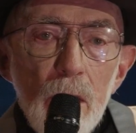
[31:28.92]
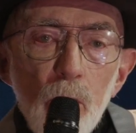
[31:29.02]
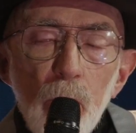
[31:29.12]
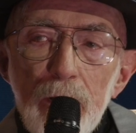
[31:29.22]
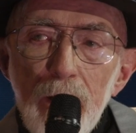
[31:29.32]

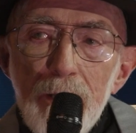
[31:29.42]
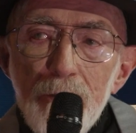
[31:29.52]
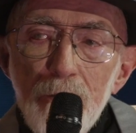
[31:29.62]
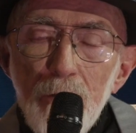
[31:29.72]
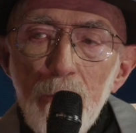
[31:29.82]
would like
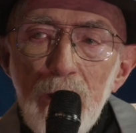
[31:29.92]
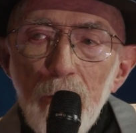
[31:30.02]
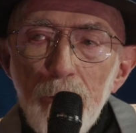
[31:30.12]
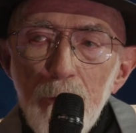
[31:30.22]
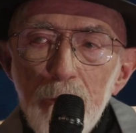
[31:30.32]
to know how
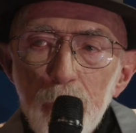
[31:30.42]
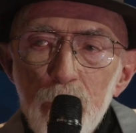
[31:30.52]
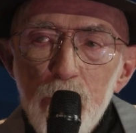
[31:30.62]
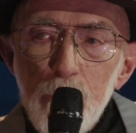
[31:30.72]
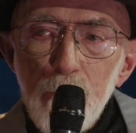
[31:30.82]
the
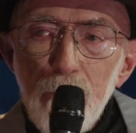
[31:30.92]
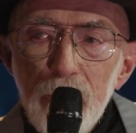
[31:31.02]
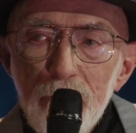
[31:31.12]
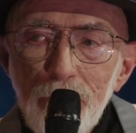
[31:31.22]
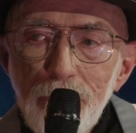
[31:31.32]
universe was
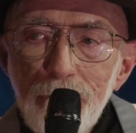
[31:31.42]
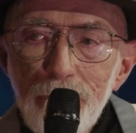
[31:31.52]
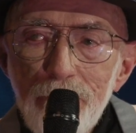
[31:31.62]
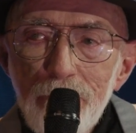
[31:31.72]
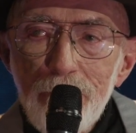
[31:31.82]
born,
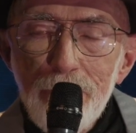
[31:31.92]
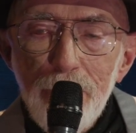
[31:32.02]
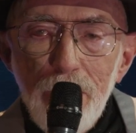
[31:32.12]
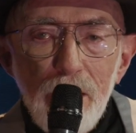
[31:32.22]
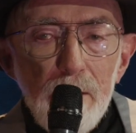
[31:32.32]

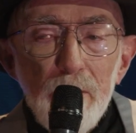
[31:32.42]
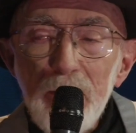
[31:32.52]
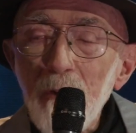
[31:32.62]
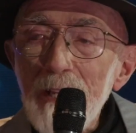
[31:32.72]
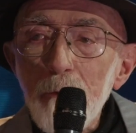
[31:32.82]
or if it
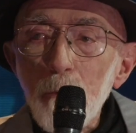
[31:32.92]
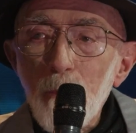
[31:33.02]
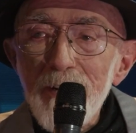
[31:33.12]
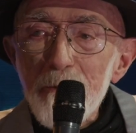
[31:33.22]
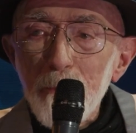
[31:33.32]
even
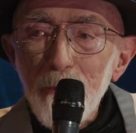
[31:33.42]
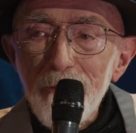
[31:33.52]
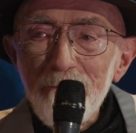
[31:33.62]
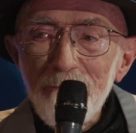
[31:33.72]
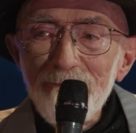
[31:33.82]
was
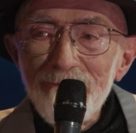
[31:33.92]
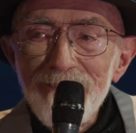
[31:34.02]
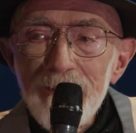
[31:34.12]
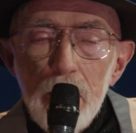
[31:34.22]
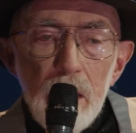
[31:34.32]
born.
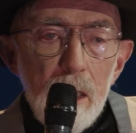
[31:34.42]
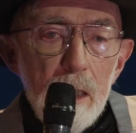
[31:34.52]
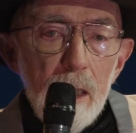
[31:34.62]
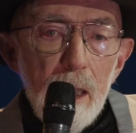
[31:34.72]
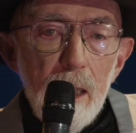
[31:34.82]

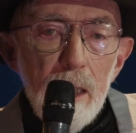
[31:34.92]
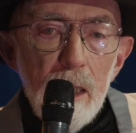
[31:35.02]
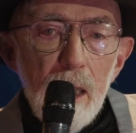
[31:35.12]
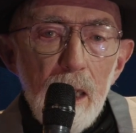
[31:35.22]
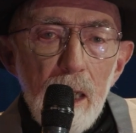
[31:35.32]

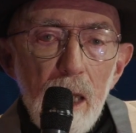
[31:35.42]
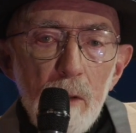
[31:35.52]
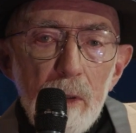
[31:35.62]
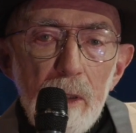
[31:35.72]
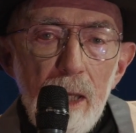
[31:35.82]
I
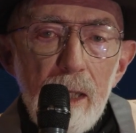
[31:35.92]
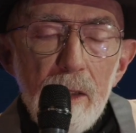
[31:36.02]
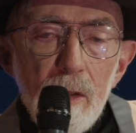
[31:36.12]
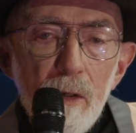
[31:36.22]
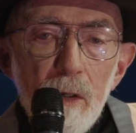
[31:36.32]
would like
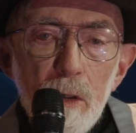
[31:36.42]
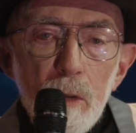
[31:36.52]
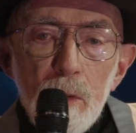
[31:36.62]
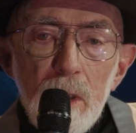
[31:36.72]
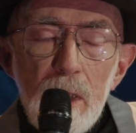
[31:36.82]
to
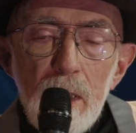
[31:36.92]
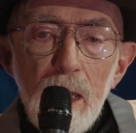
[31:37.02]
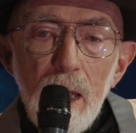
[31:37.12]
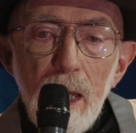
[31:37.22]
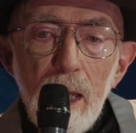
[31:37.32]
know
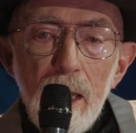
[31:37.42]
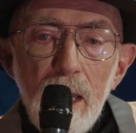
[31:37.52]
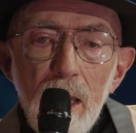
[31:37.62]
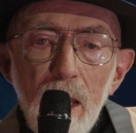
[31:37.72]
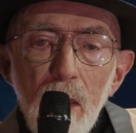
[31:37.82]

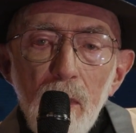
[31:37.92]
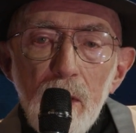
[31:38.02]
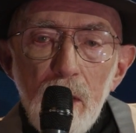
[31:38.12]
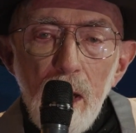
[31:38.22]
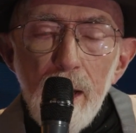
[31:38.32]
the
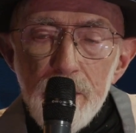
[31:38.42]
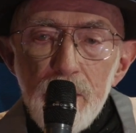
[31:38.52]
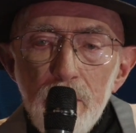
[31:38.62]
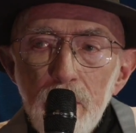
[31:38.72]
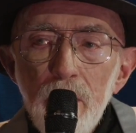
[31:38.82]

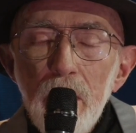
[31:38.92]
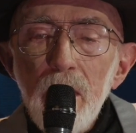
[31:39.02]
laws of